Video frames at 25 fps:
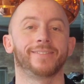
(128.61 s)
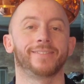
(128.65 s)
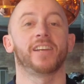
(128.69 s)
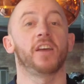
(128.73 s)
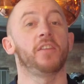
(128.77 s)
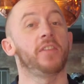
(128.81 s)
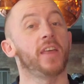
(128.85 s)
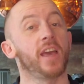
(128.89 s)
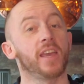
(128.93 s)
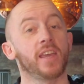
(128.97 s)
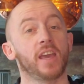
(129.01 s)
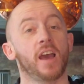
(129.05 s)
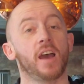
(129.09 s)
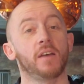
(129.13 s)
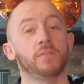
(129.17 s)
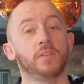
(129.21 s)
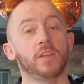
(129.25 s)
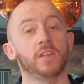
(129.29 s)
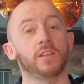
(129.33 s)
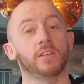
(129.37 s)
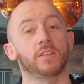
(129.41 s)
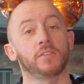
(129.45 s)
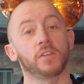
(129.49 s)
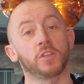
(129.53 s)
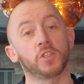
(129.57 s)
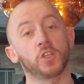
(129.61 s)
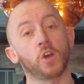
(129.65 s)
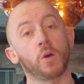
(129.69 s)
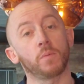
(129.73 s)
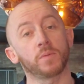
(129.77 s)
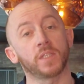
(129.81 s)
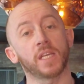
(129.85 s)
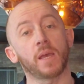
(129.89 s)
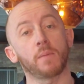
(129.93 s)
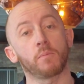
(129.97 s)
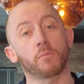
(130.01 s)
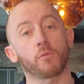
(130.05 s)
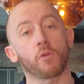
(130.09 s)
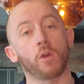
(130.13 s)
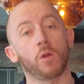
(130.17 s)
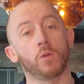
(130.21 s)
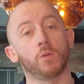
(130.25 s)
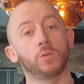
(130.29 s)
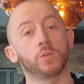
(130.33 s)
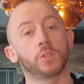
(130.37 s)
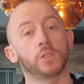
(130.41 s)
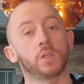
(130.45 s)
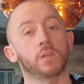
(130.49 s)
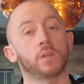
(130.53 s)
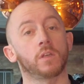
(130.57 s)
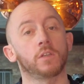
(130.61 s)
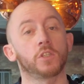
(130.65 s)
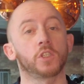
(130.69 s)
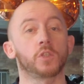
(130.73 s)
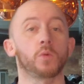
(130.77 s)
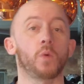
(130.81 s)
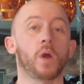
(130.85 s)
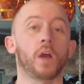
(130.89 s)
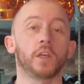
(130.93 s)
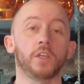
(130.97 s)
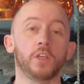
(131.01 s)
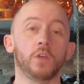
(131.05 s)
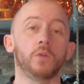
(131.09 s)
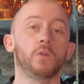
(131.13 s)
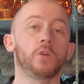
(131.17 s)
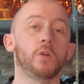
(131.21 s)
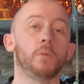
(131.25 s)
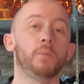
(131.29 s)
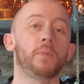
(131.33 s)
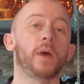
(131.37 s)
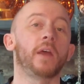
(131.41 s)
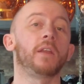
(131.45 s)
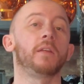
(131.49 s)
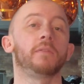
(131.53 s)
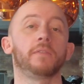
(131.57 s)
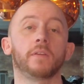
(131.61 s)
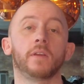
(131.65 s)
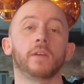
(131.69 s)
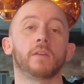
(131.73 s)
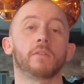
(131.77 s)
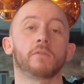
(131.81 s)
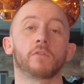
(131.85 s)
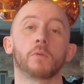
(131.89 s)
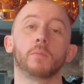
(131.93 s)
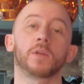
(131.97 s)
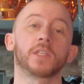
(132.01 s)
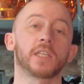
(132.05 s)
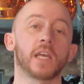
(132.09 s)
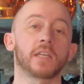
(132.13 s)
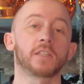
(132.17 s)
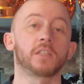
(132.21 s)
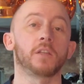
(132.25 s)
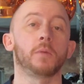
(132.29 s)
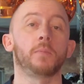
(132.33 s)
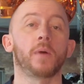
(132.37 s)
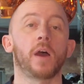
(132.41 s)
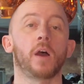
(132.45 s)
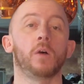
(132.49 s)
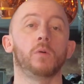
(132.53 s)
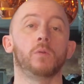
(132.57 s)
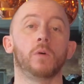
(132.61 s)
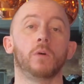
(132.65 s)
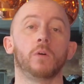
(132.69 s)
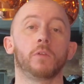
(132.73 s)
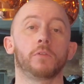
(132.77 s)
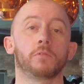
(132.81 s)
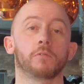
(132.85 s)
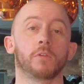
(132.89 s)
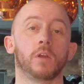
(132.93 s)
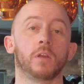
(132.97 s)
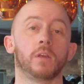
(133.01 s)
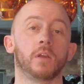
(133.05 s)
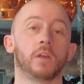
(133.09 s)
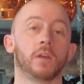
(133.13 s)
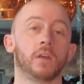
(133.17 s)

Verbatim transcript: And there you have it, the top ten pros as to why you could benefit from a Tesla Powerwall three.